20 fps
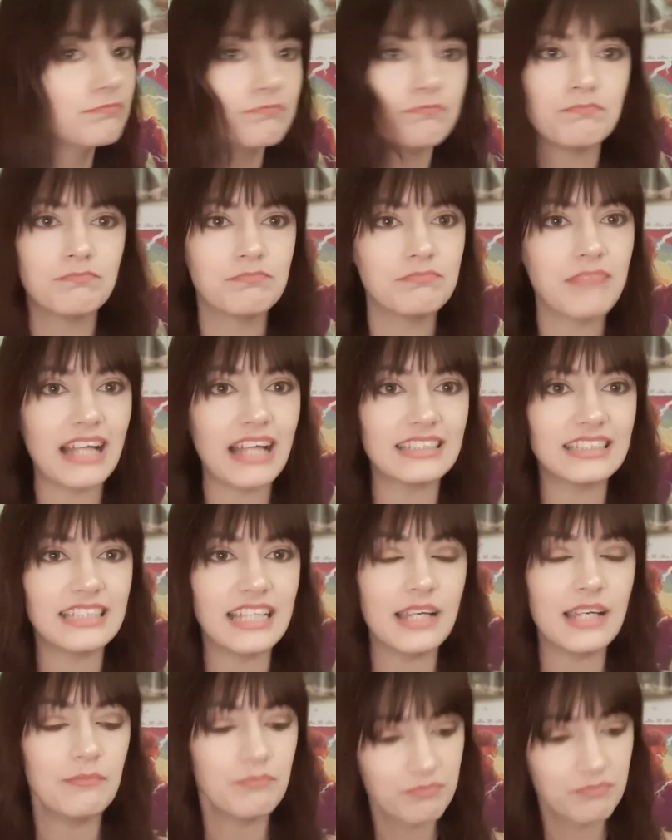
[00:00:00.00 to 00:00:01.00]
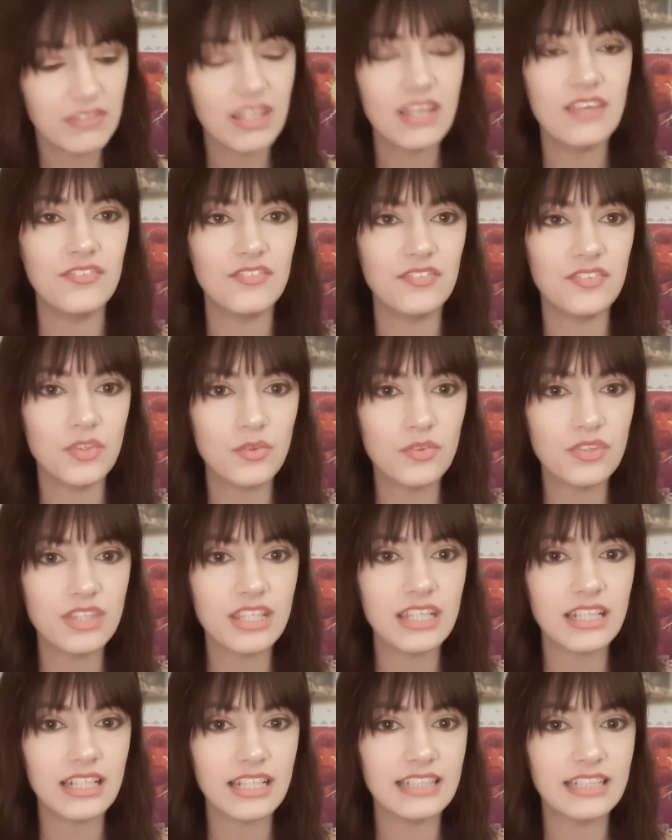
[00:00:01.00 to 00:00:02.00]
That's it. If you
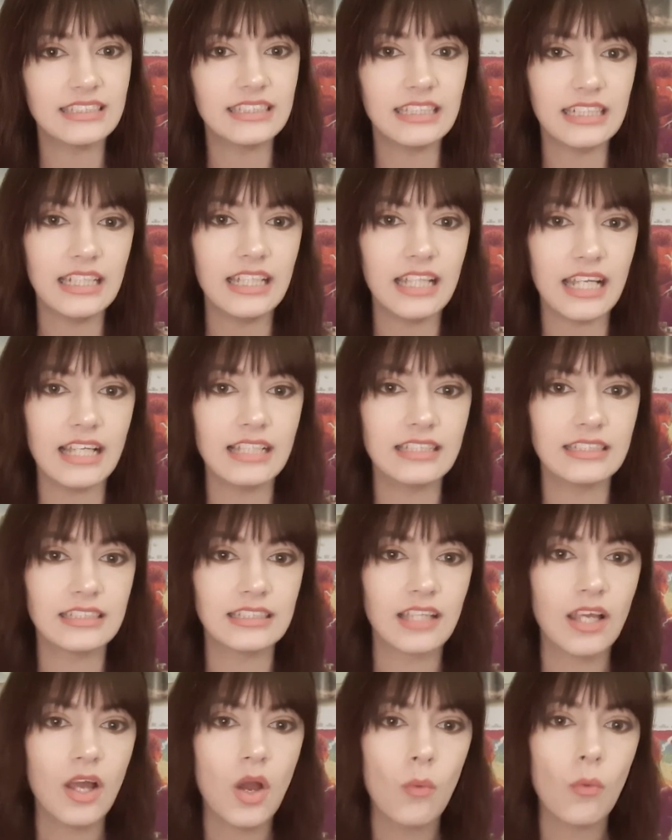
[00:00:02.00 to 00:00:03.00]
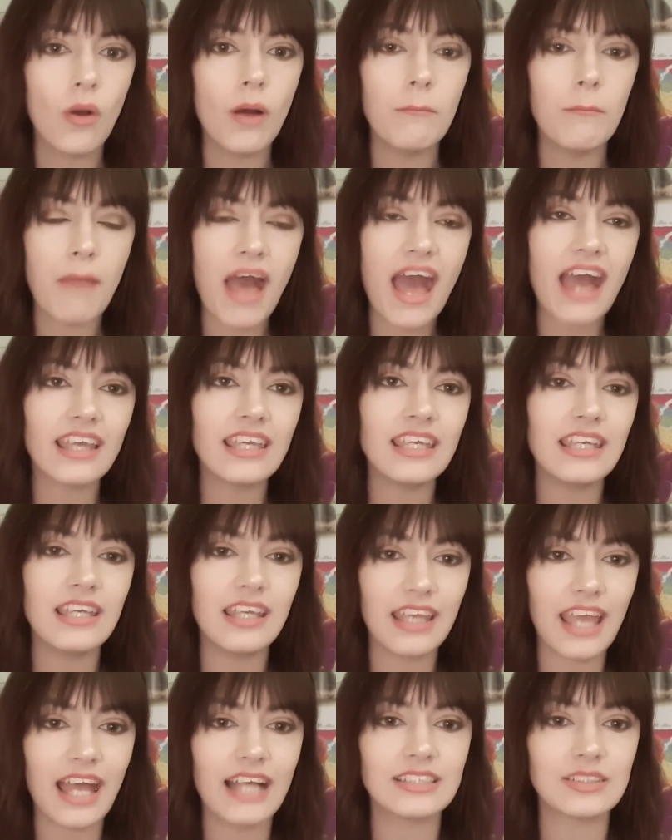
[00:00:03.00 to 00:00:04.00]
think it is, then it is. What Mackie
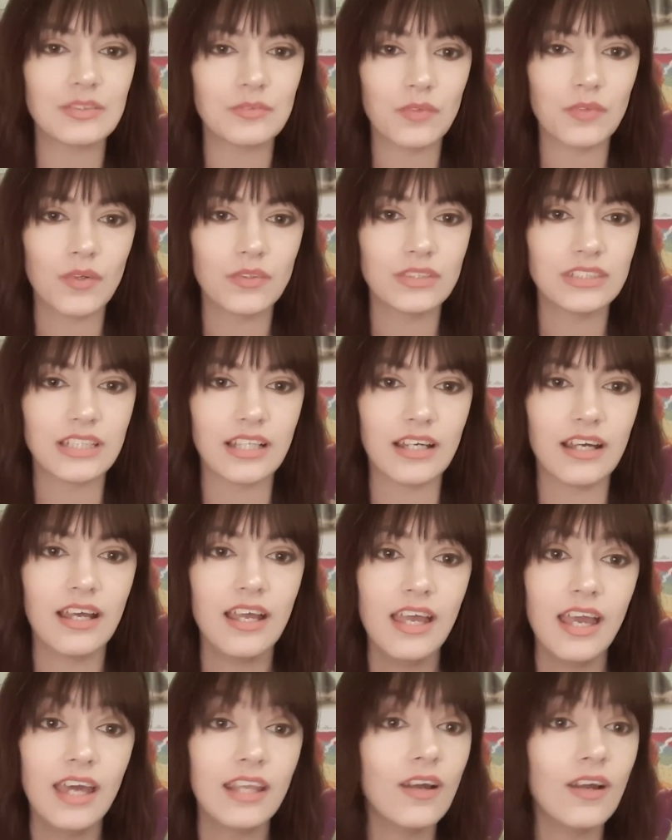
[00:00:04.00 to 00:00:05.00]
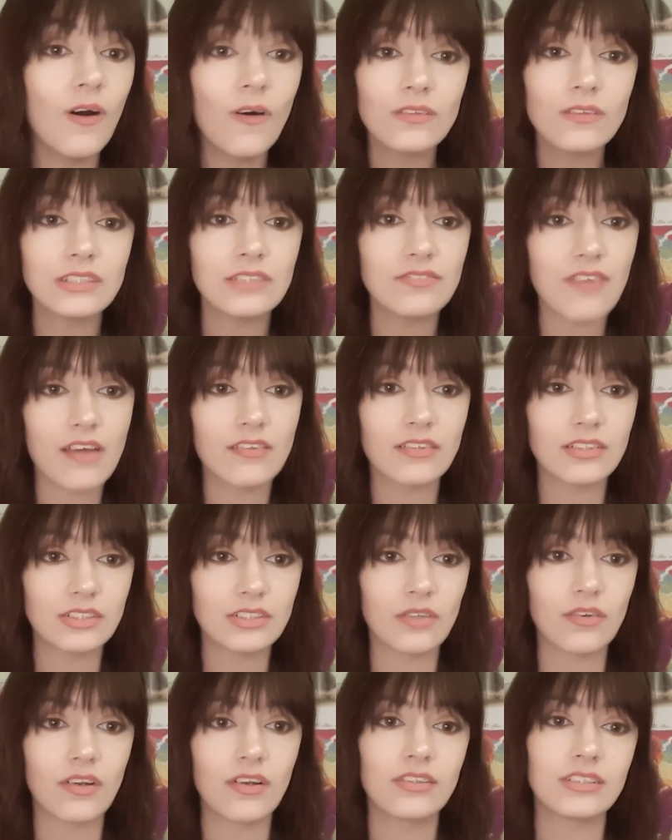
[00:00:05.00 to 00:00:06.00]
and Casarosa and a host of others
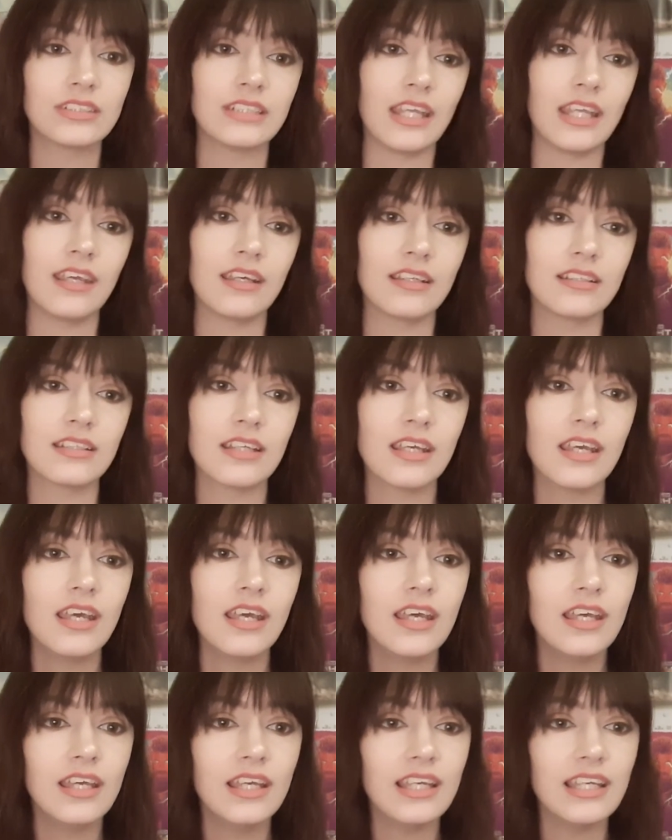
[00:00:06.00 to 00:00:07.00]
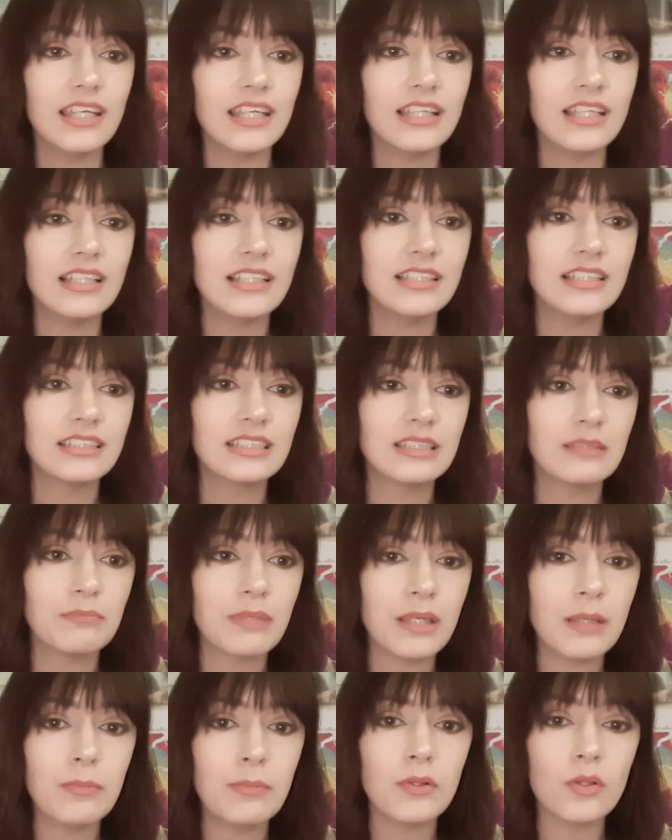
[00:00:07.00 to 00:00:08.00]
don't understand is
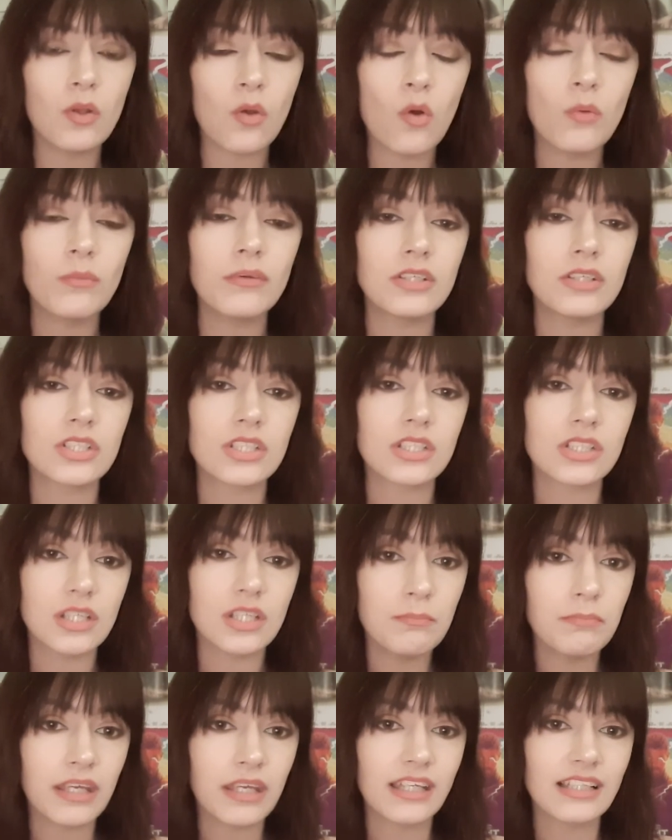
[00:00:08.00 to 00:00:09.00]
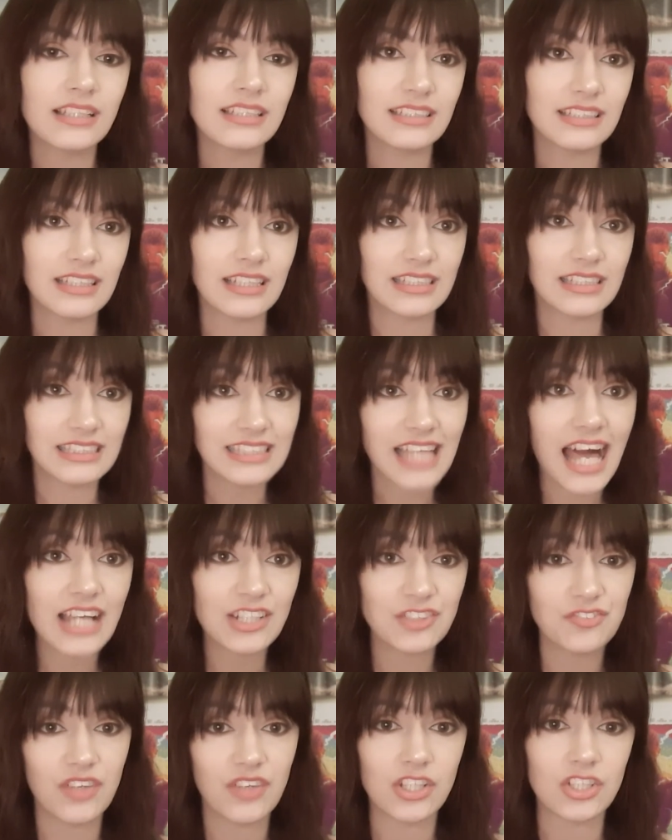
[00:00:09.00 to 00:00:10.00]
people are only shipping like
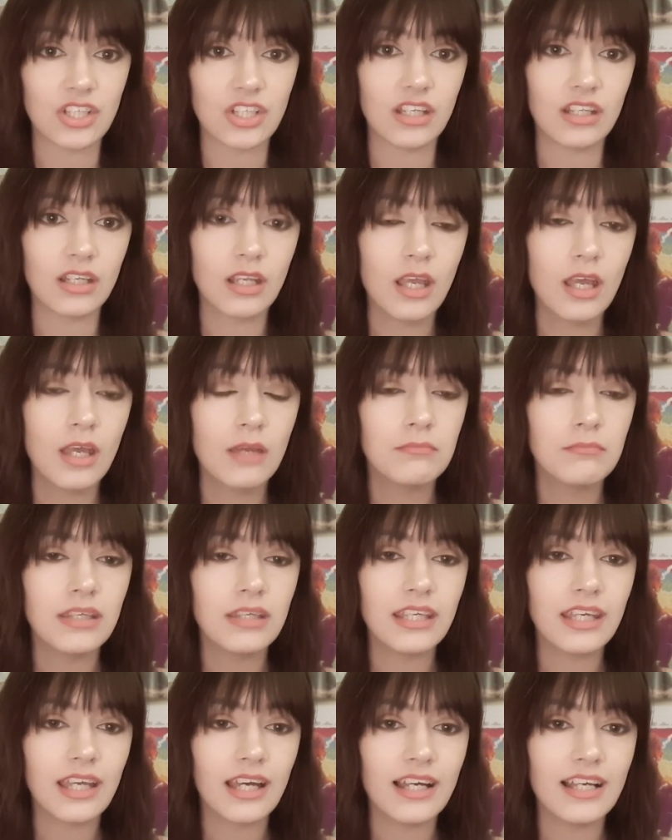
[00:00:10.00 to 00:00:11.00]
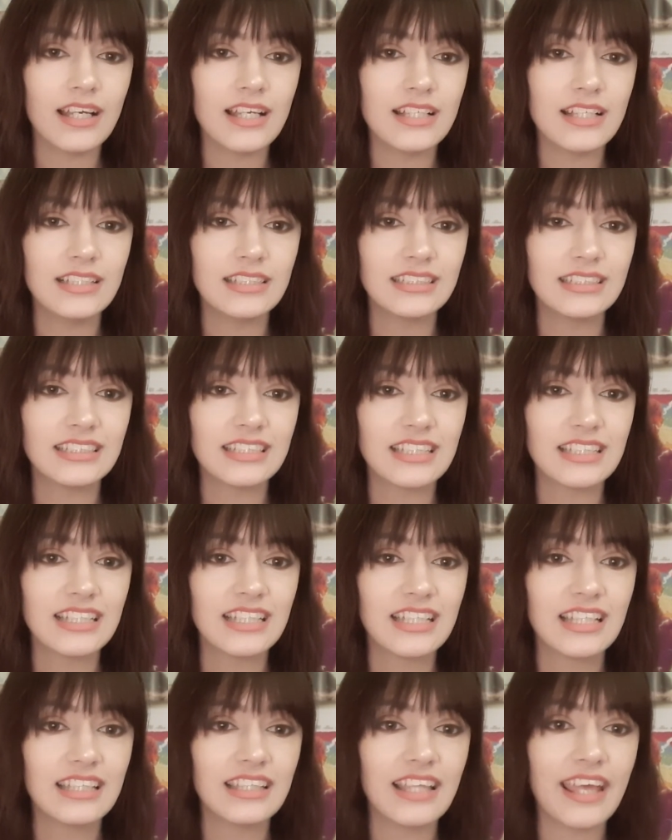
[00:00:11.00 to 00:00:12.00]
slash fiction because
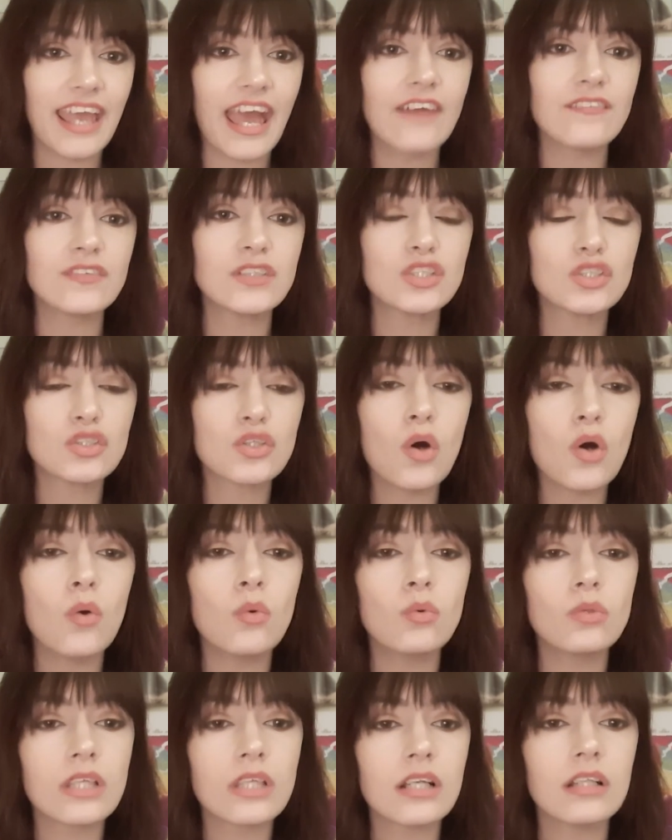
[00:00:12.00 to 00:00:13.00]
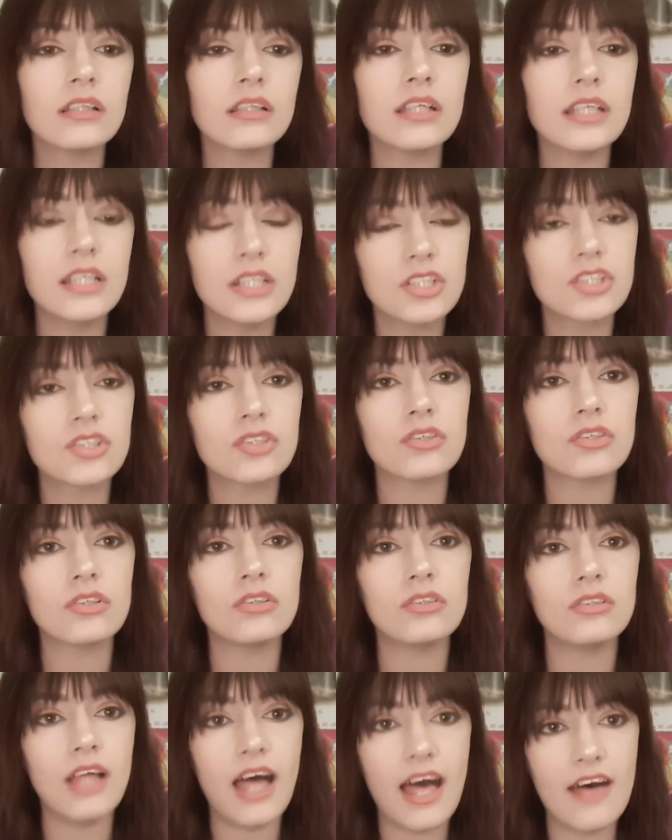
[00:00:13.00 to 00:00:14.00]
They have so little
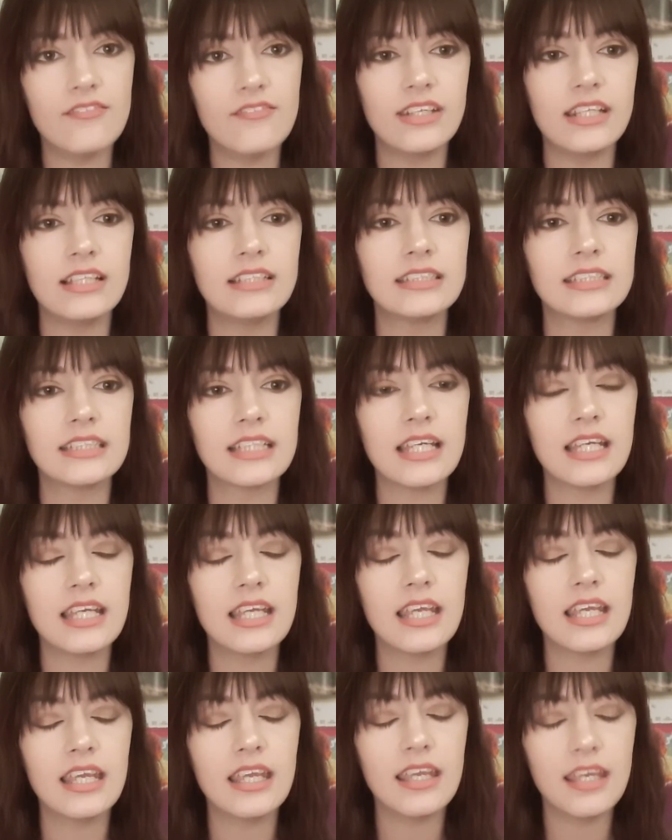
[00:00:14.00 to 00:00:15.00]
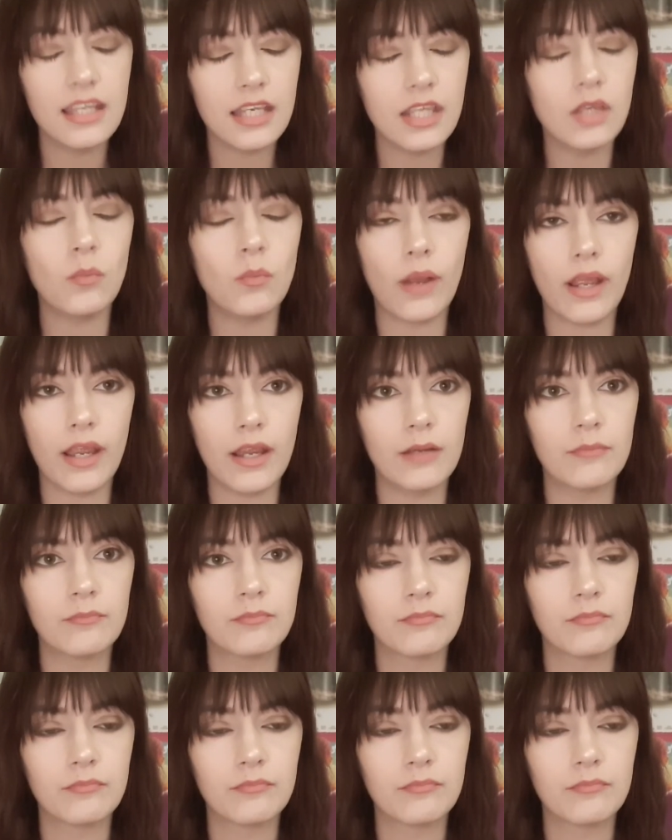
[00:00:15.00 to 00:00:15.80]
internal evidence anywhere.